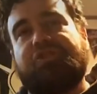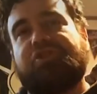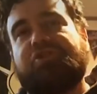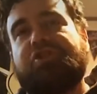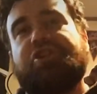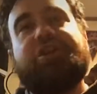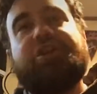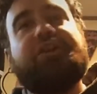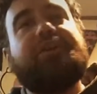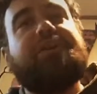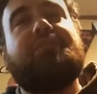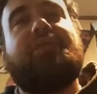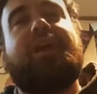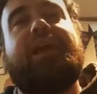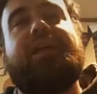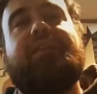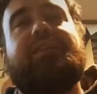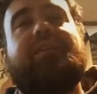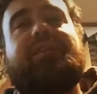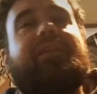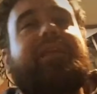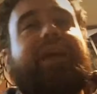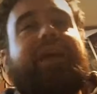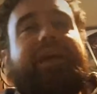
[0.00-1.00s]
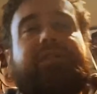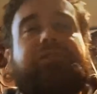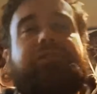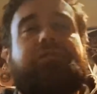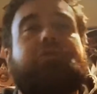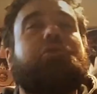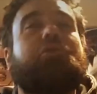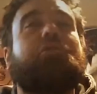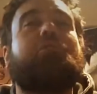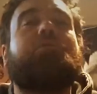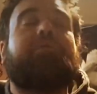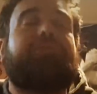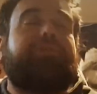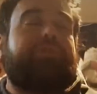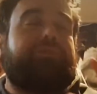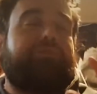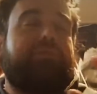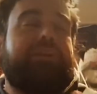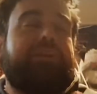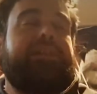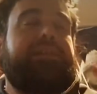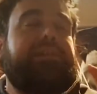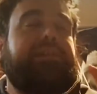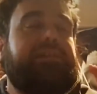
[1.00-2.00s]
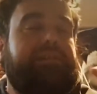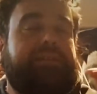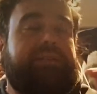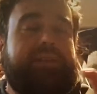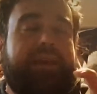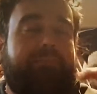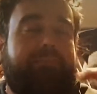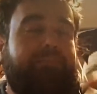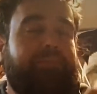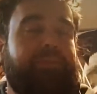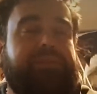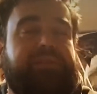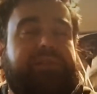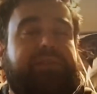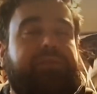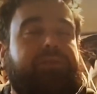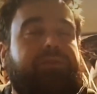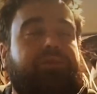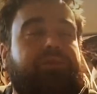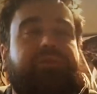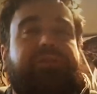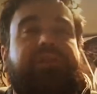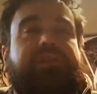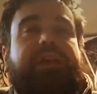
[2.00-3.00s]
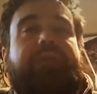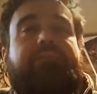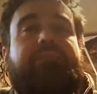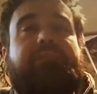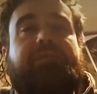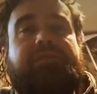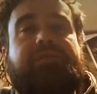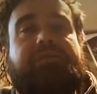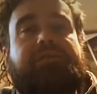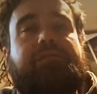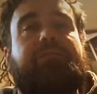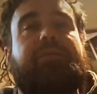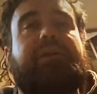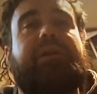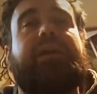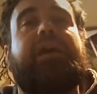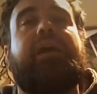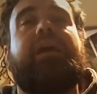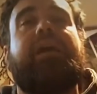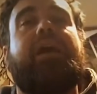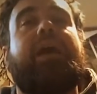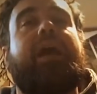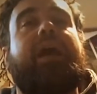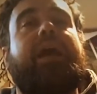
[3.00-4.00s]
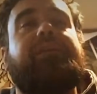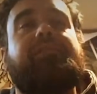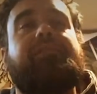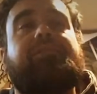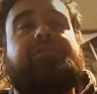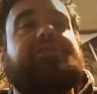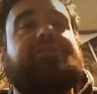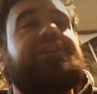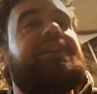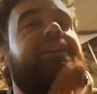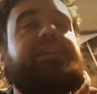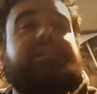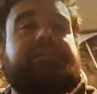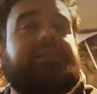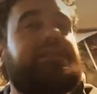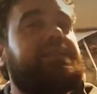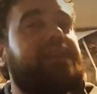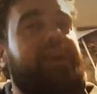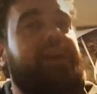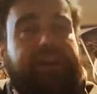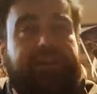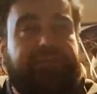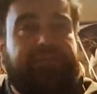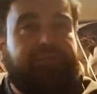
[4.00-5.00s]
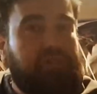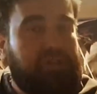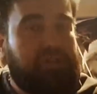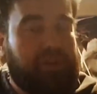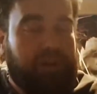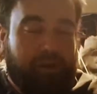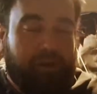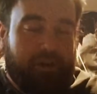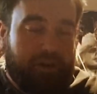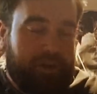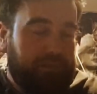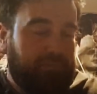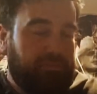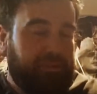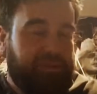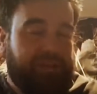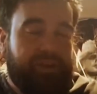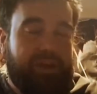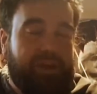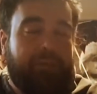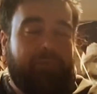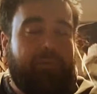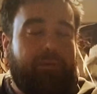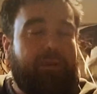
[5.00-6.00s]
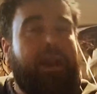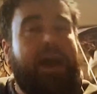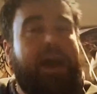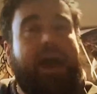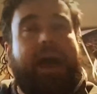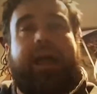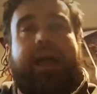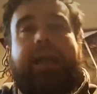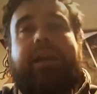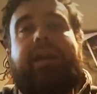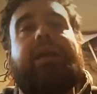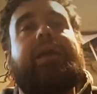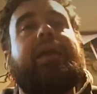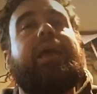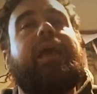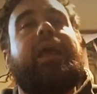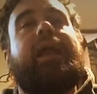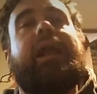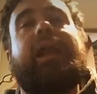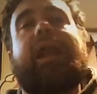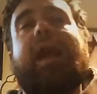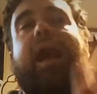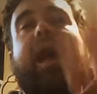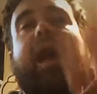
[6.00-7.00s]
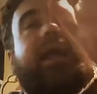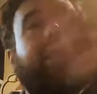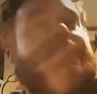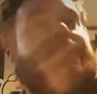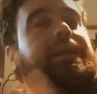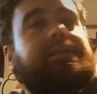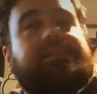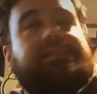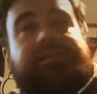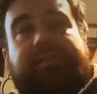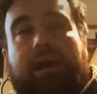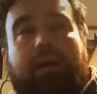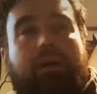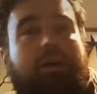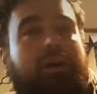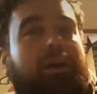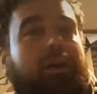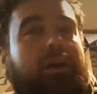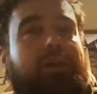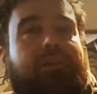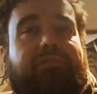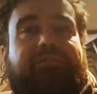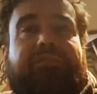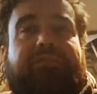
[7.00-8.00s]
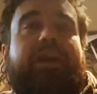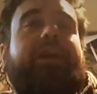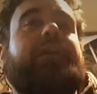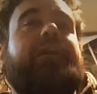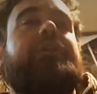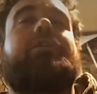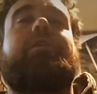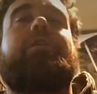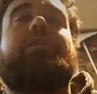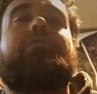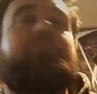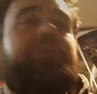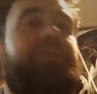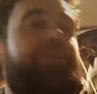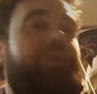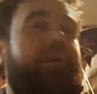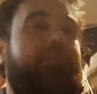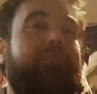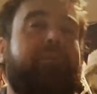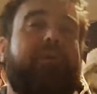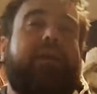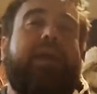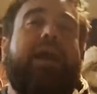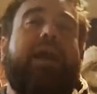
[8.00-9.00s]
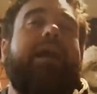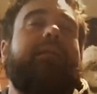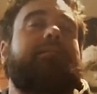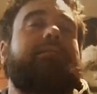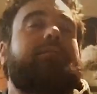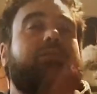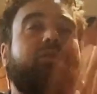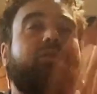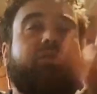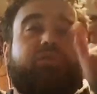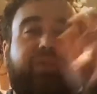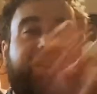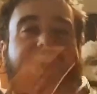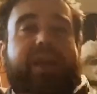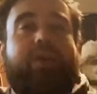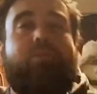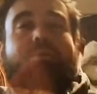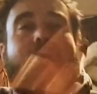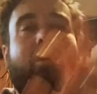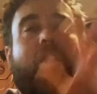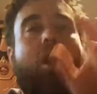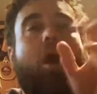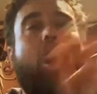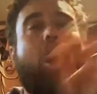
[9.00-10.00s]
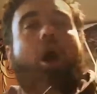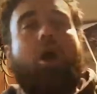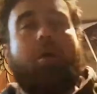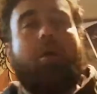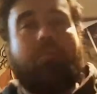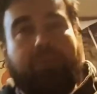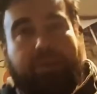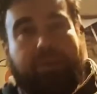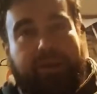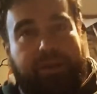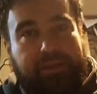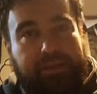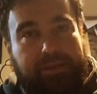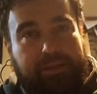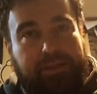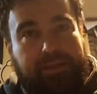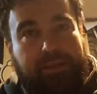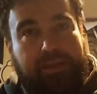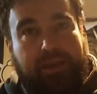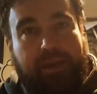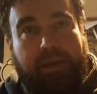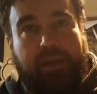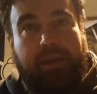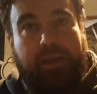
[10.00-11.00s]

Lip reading: Sherry read like 2 or 3 sample scissor statements to me, and she didn't say if she agreed with them or not, and I didn't tell her if I agreed with them or not, so they were harmless.